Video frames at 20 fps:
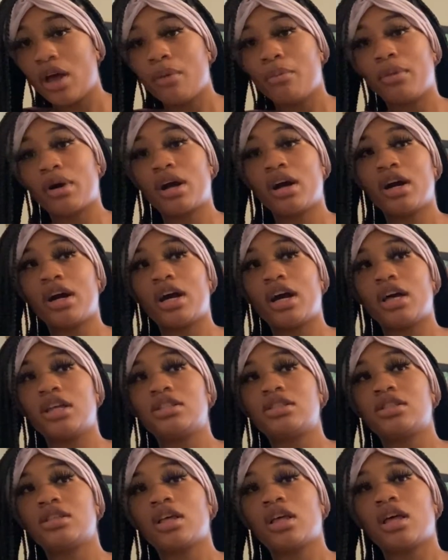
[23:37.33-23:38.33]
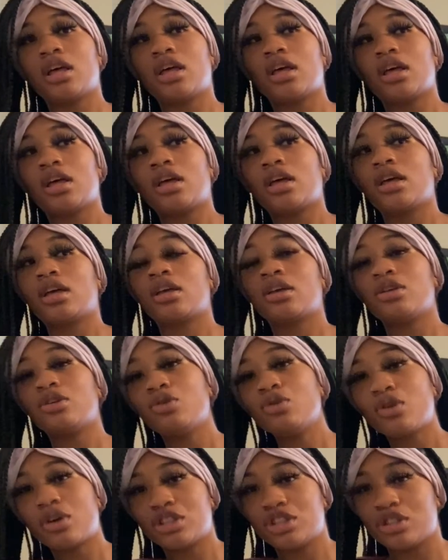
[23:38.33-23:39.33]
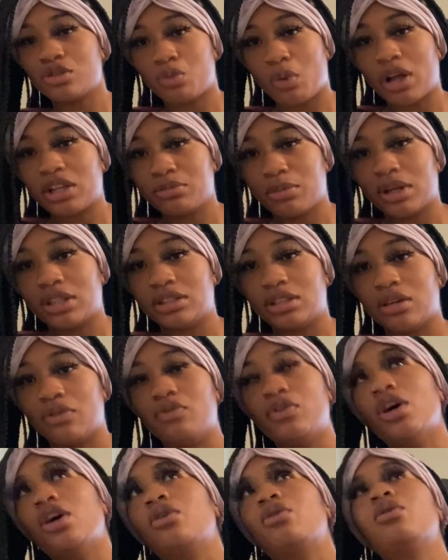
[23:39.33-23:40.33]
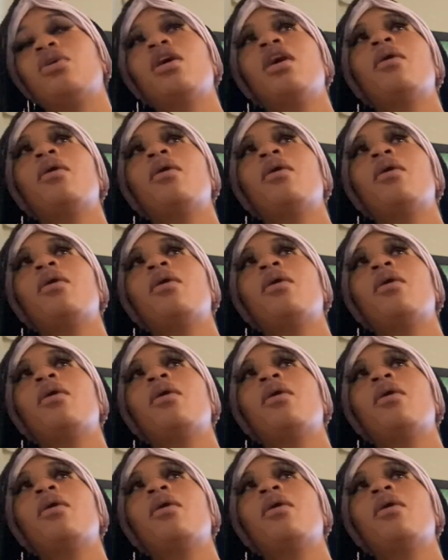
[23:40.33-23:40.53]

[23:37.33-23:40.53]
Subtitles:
because you could just watch my stuff though.